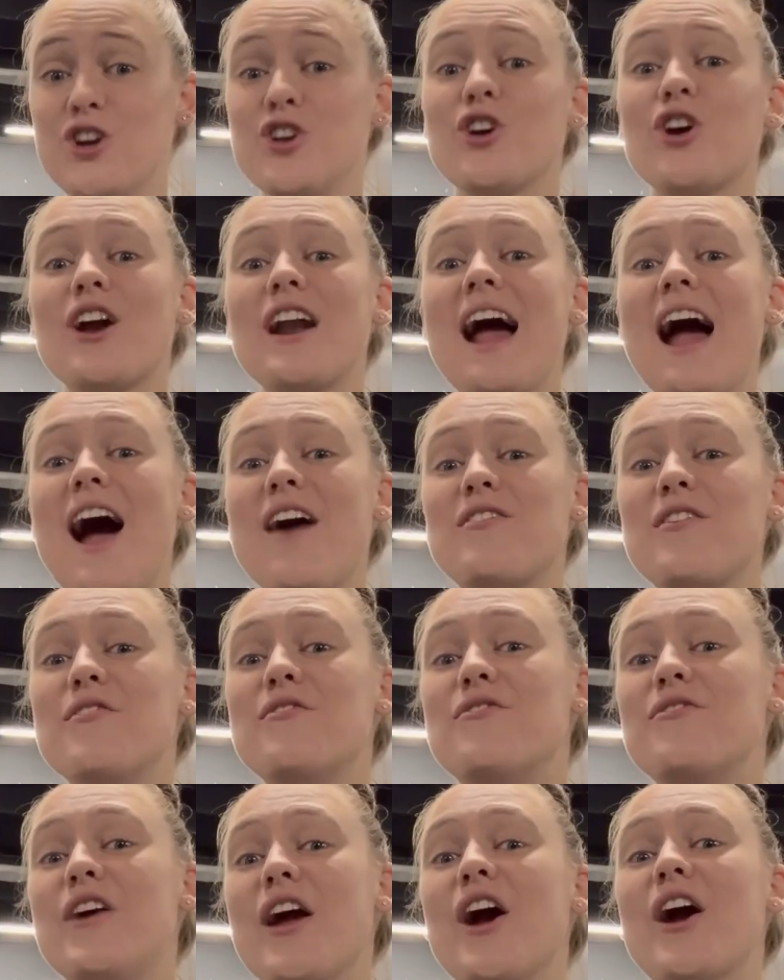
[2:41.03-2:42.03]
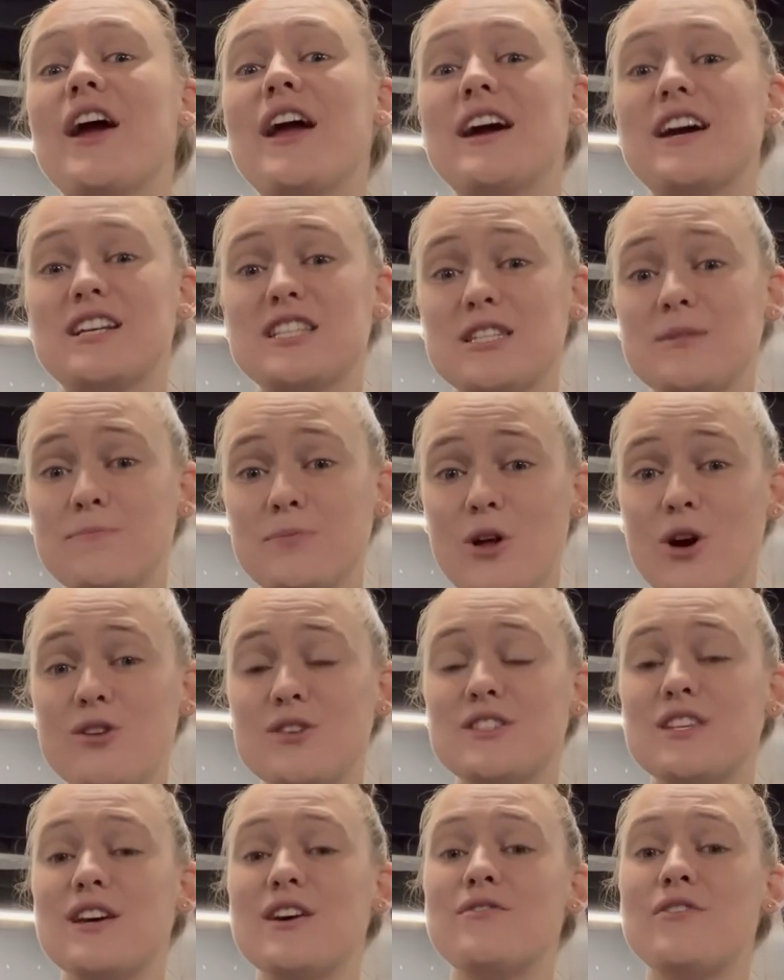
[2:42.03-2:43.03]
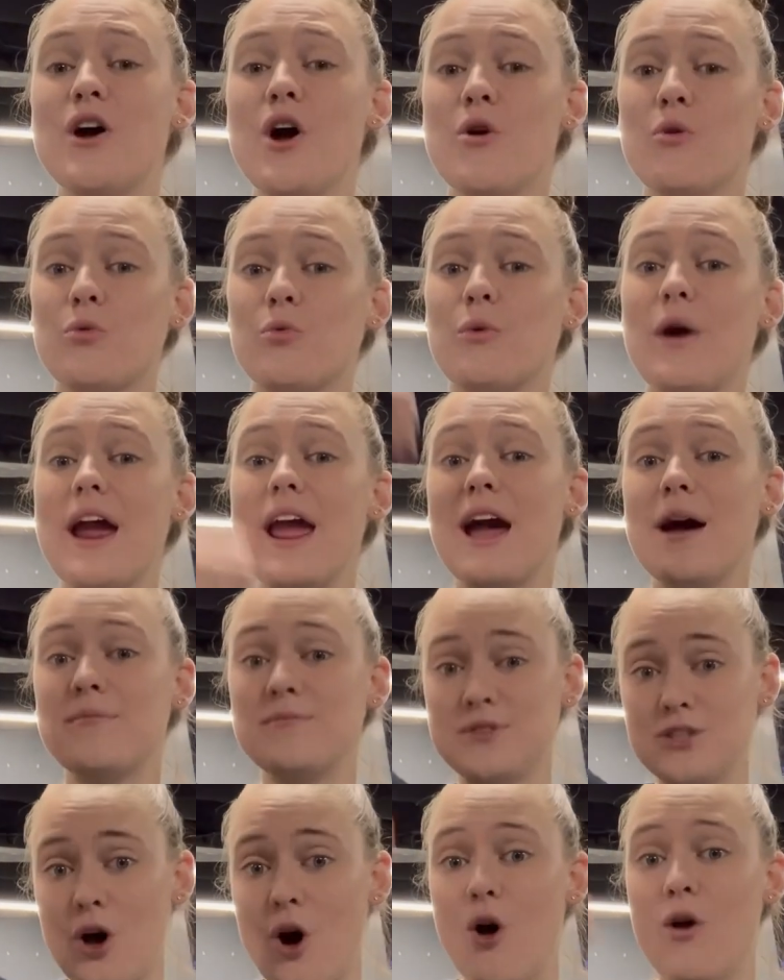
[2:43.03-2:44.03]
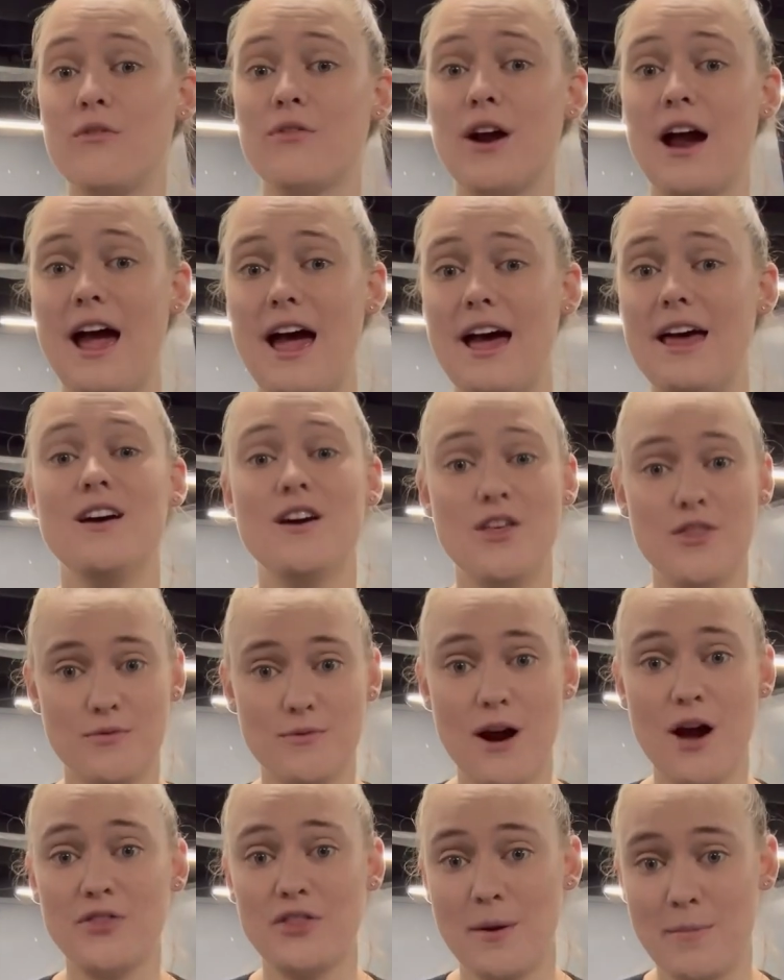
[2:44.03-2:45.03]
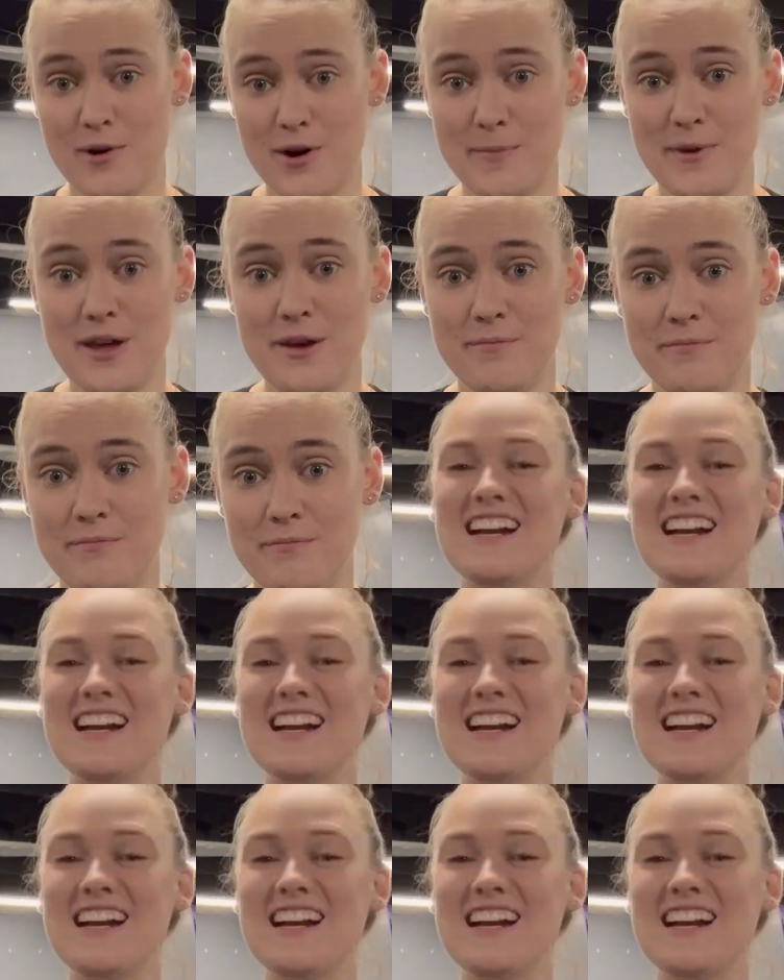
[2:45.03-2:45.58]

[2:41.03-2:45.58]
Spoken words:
you're gonna have a very explosive ram to overhead throughout that burpee.